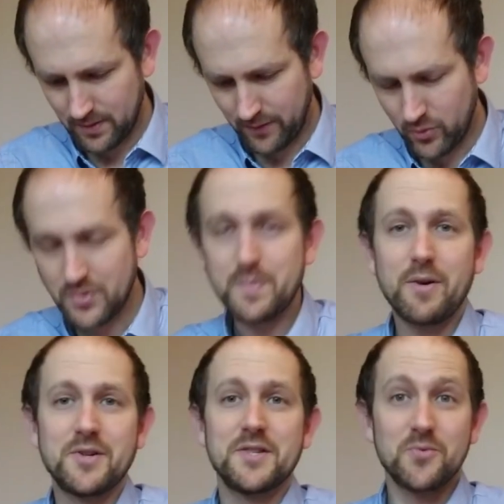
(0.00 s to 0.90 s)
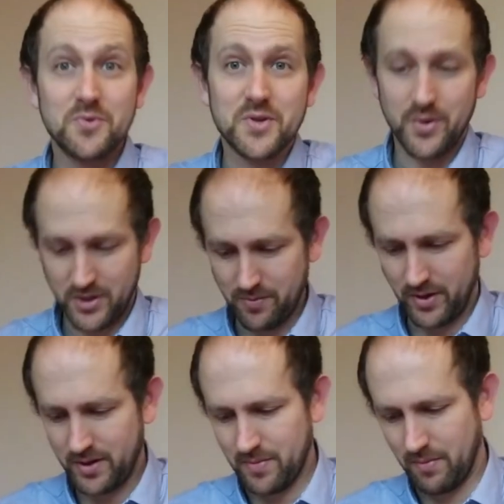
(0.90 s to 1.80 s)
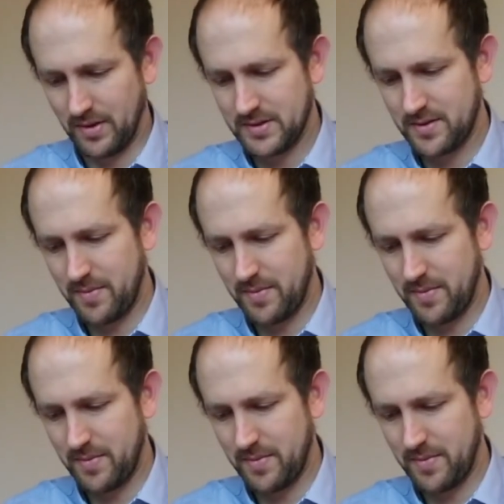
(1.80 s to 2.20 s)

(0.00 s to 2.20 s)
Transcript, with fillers: Of course, marriage is also a human commitment.